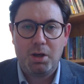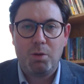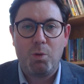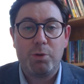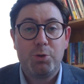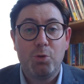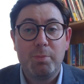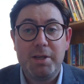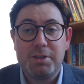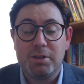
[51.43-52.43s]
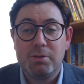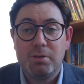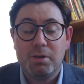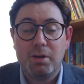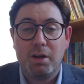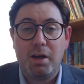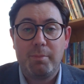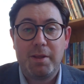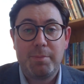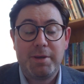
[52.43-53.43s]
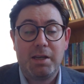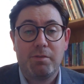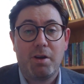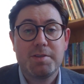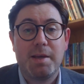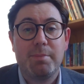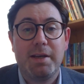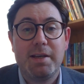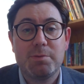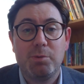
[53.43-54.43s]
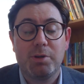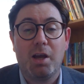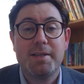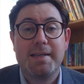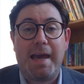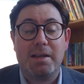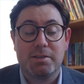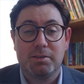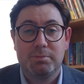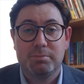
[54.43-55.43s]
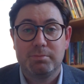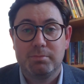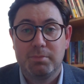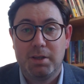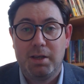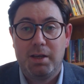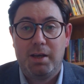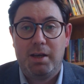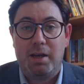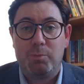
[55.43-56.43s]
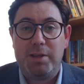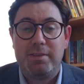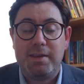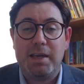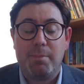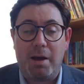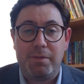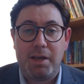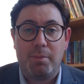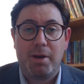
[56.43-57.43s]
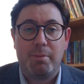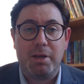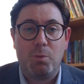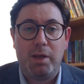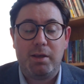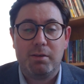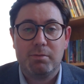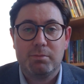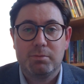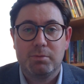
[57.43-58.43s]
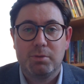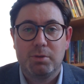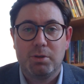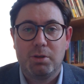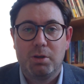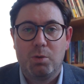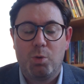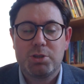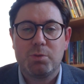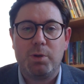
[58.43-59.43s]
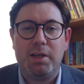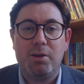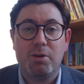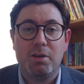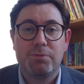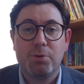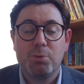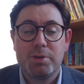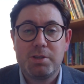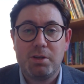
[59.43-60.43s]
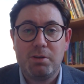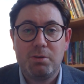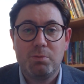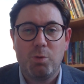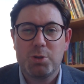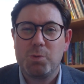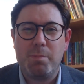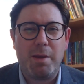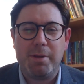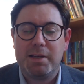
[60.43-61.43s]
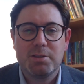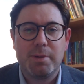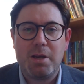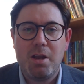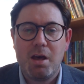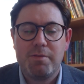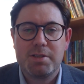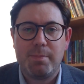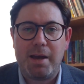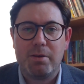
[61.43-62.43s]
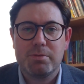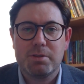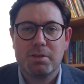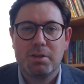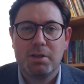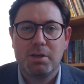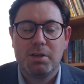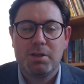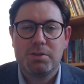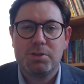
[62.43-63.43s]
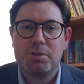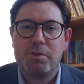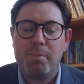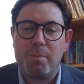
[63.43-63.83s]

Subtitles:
What we'd normally do at the beginning of our assembly is we would light a candle and we'd think about the upcoming week. What are we looking forward to? What are we maybe a little bit nervous about? So just for a